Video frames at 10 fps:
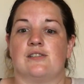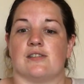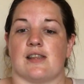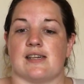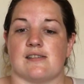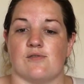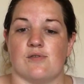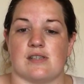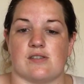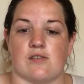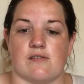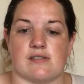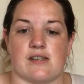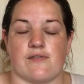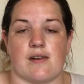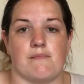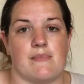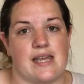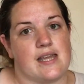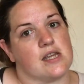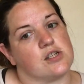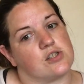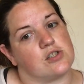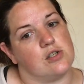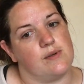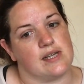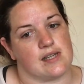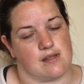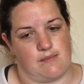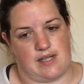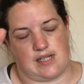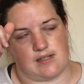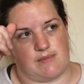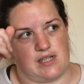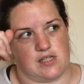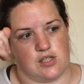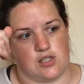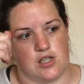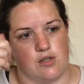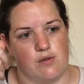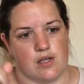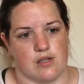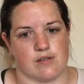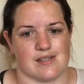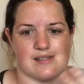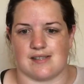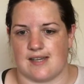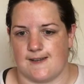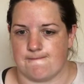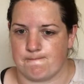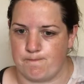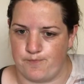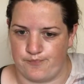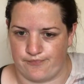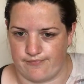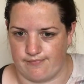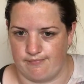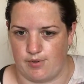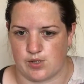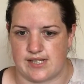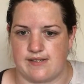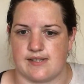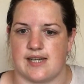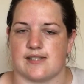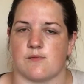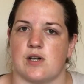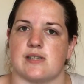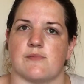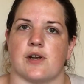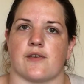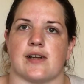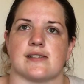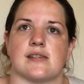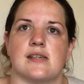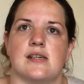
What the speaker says: So that's all the sort of stuff that I'm making and doing at the minute to show you, because as I say, box downstairs, but it's in progress.